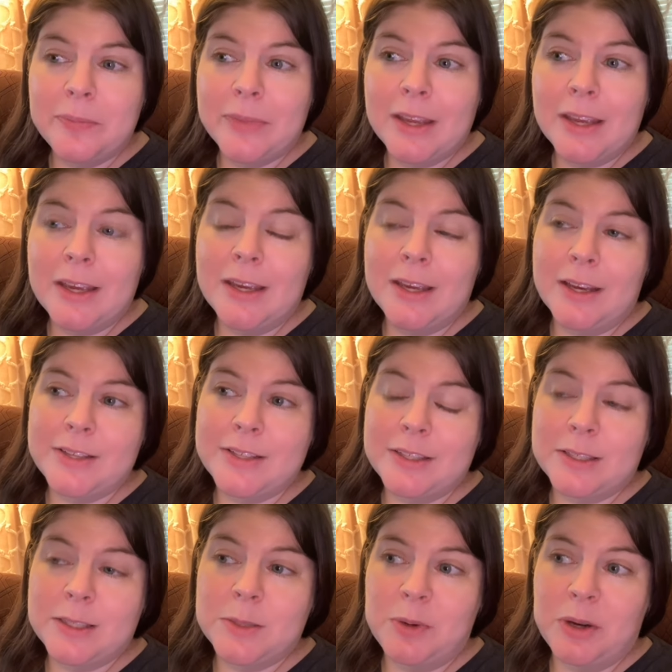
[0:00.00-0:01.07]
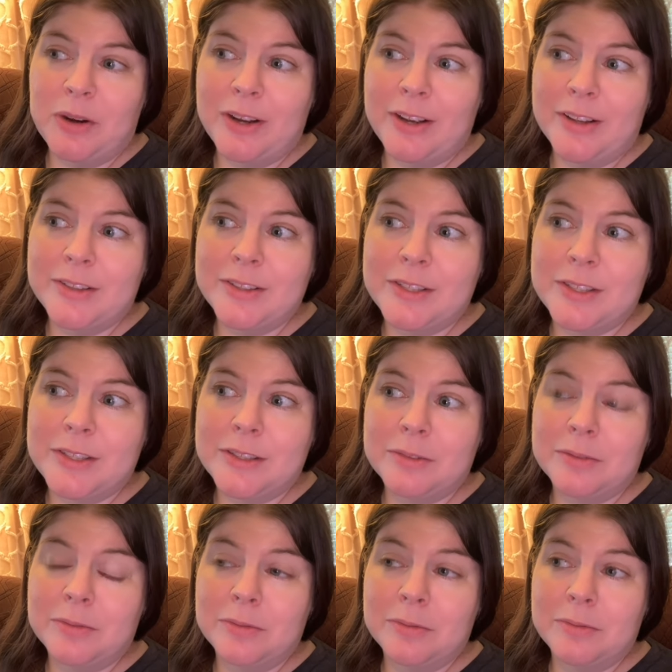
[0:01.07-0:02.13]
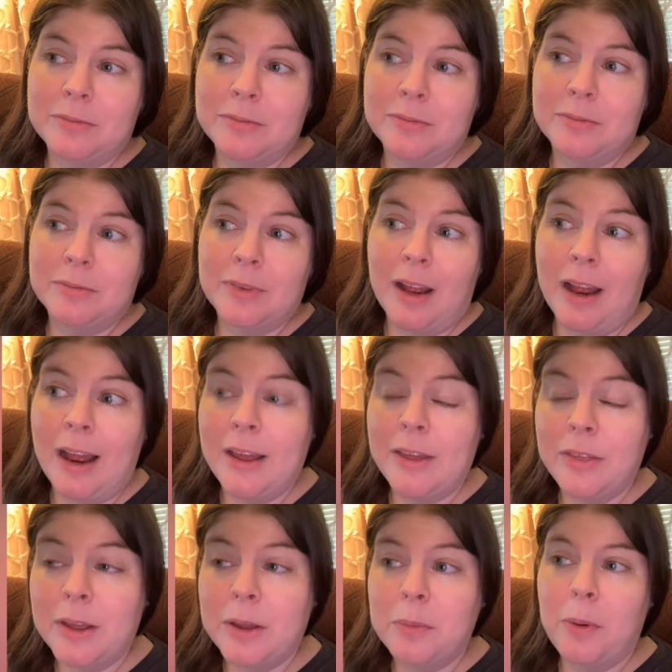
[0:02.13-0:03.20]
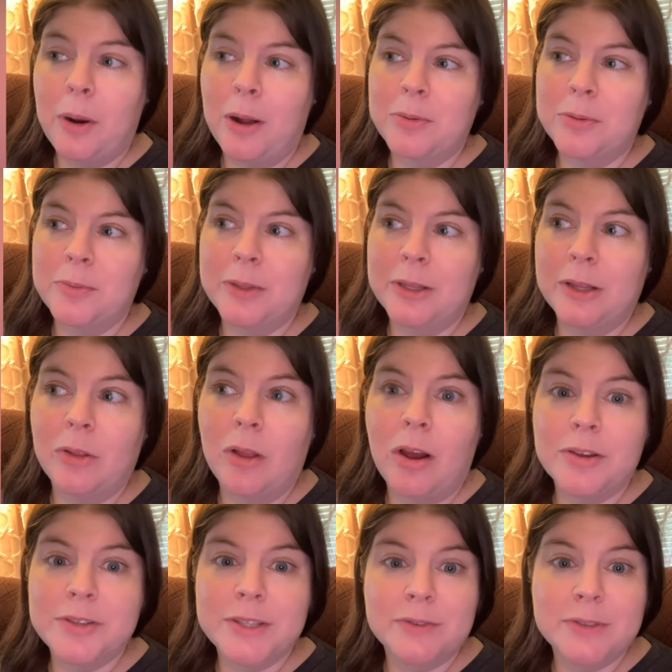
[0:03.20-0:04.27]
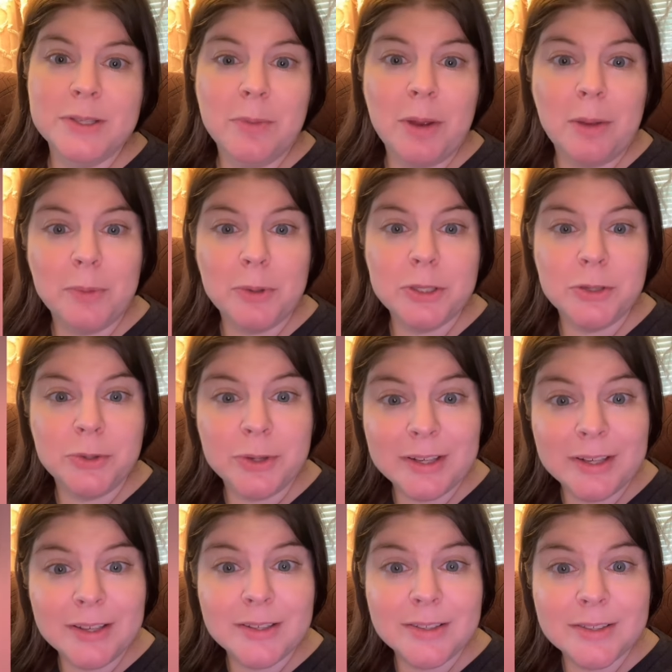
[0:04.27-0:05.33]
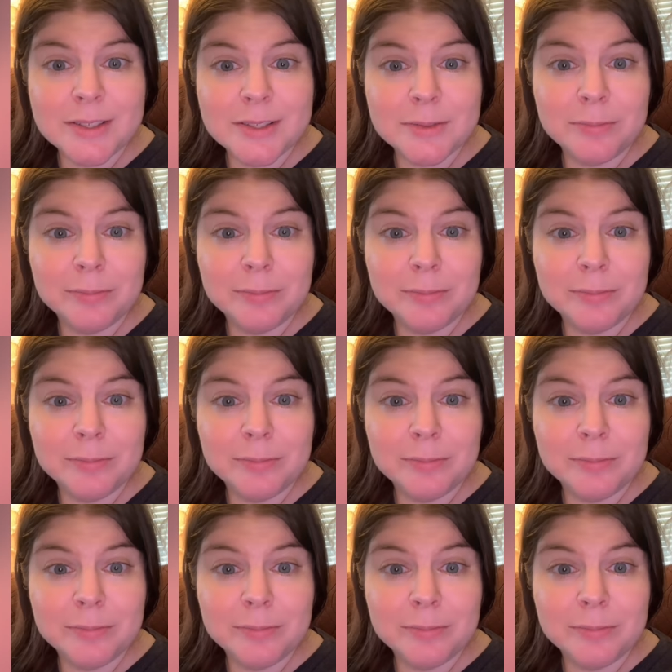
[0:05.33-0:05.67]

He has experienced, I think, probably loss of some opportunities.